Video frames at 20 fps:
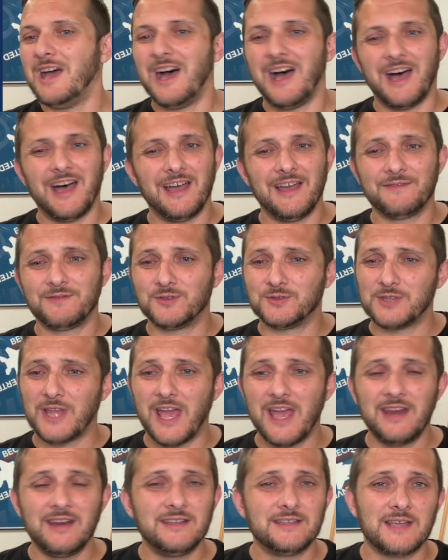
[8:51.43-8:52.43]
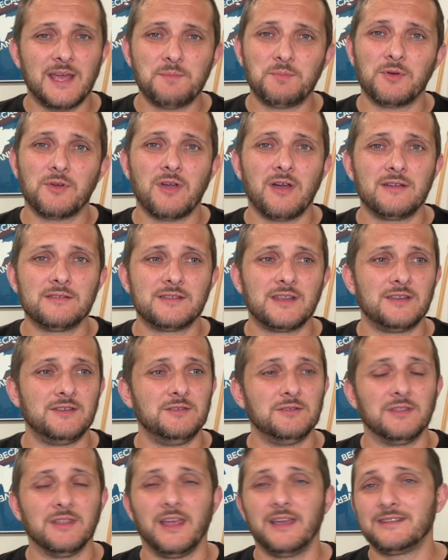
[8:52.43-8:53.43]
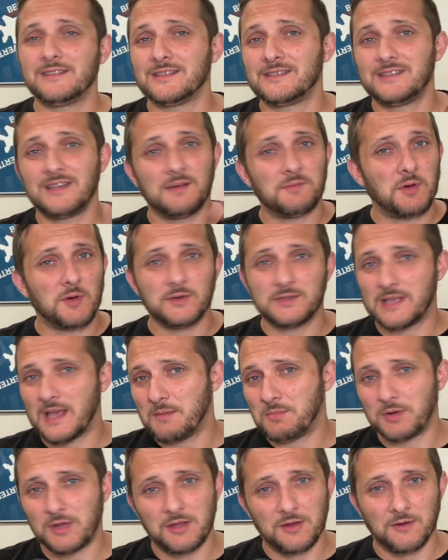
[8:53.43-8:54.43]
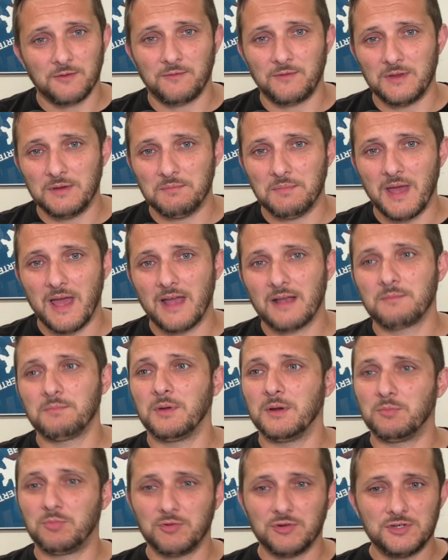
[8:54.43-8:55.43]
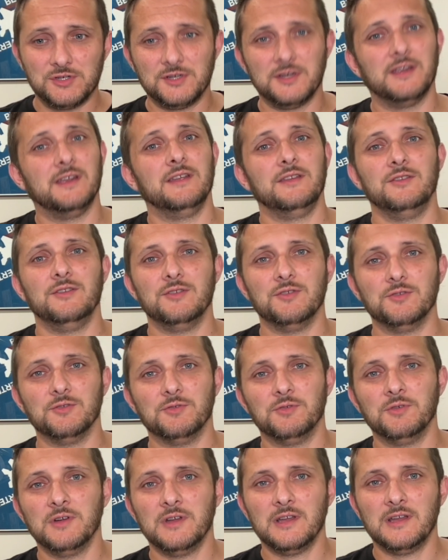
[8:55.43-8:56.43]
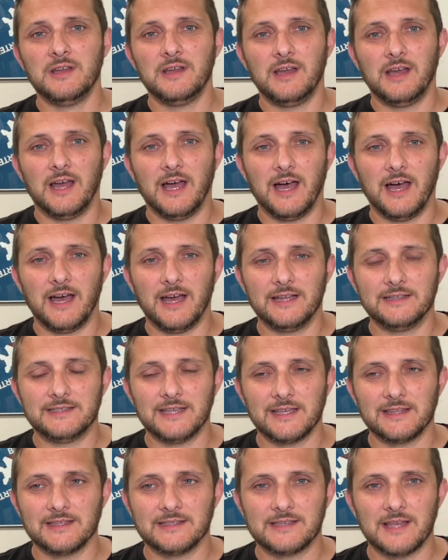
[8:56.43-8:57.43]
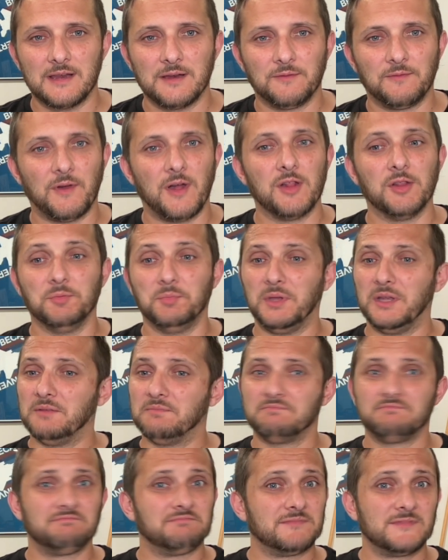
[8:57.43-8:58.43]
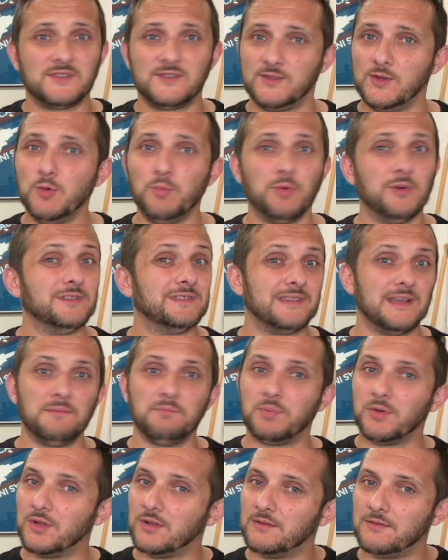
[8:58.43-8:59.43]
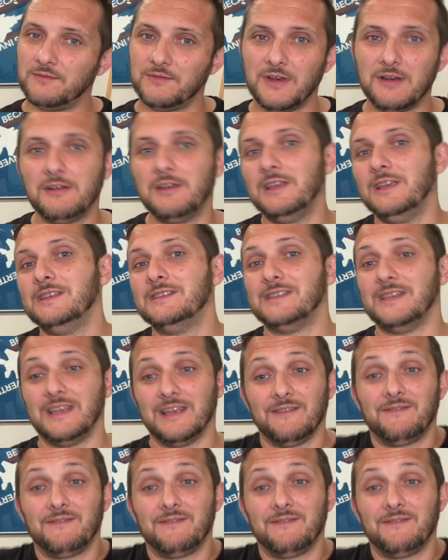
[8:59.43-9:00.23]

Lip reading: If there's any type of content you'd like to see, I'm always happy to hear feedback, but appreciate you taking the time to follow me. Super simple, very easy.